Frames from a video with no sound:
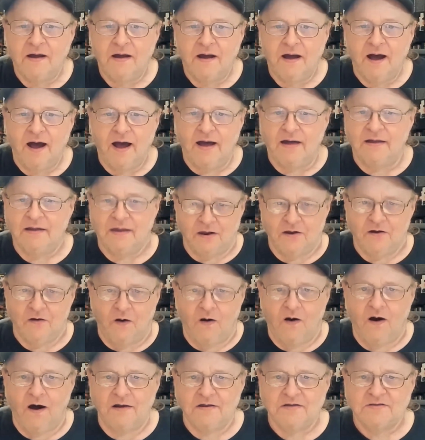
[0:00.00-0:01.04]
In
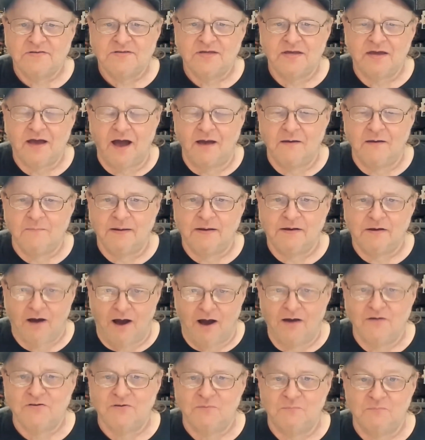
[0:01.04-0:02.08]
all honesty, I have been
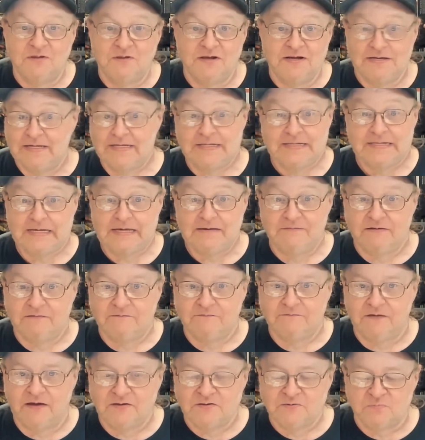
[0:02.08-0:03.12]
contemplating leaving
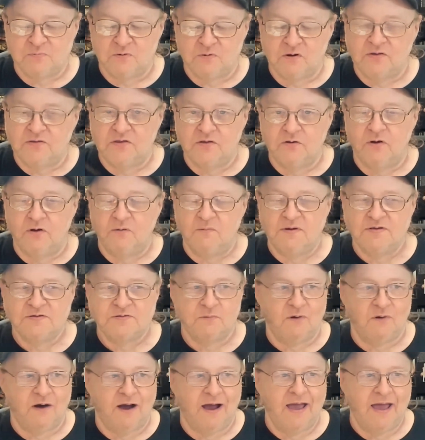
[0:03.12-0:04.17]
Facebook. The only reason
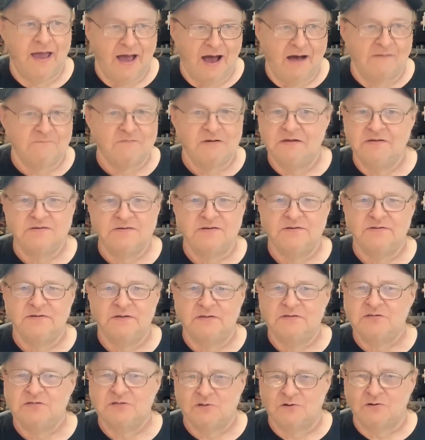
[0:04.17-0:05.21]
why I haven't is because
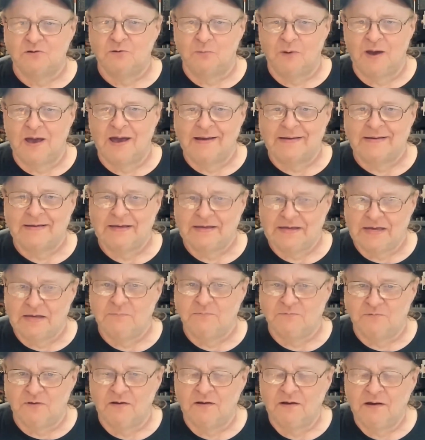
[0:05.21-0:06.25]
it's the only way I can
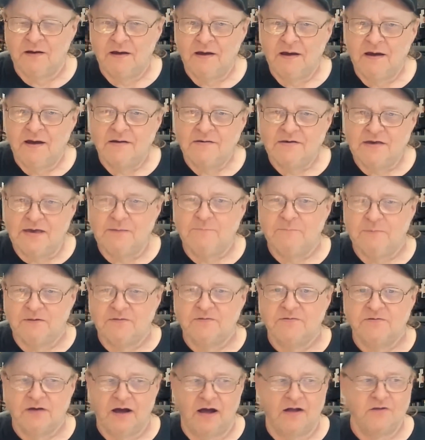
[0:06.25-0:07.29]
keep in
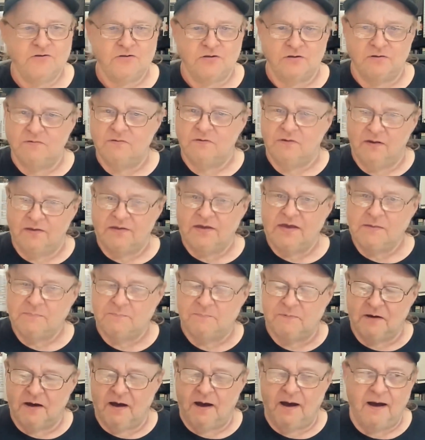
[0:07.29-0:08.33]
touch and keep
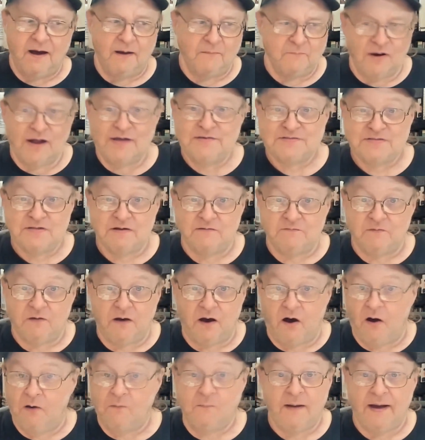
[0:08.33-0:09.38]
abreast of
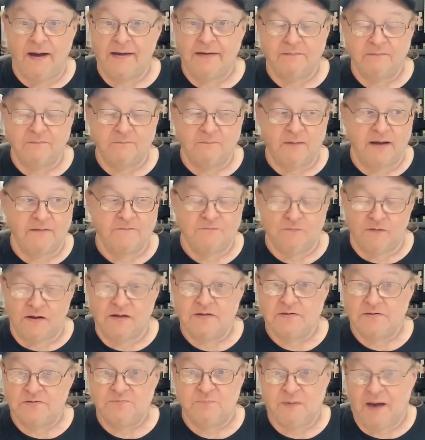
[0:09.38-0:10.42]
all my
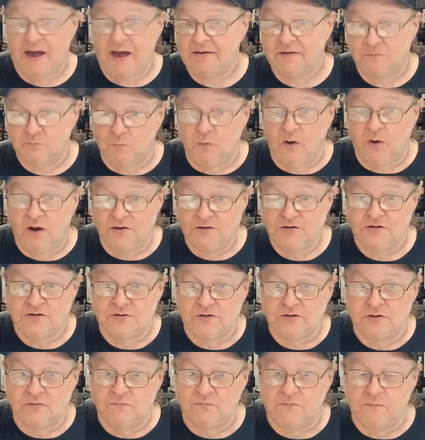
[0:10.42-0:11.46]
friends back in
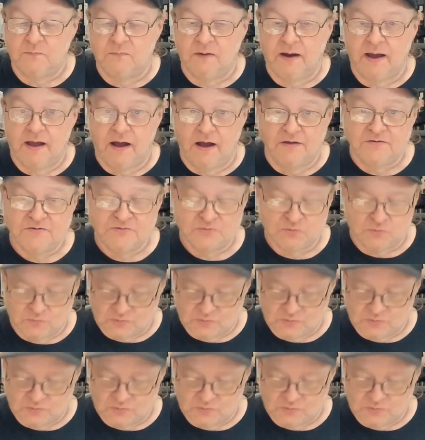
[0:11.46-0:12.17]
Washington from my high school